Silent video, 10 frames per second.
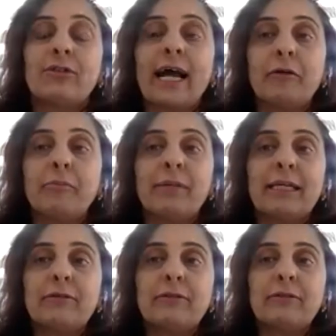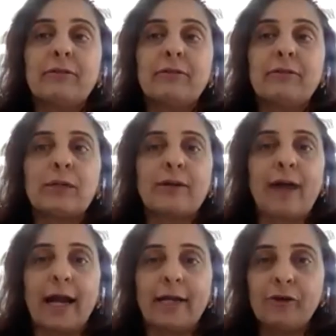that believes in a
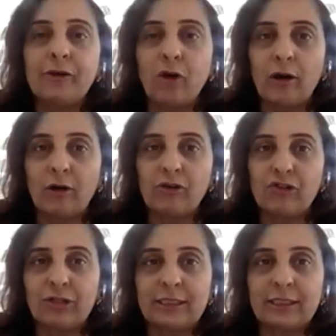particular ideology.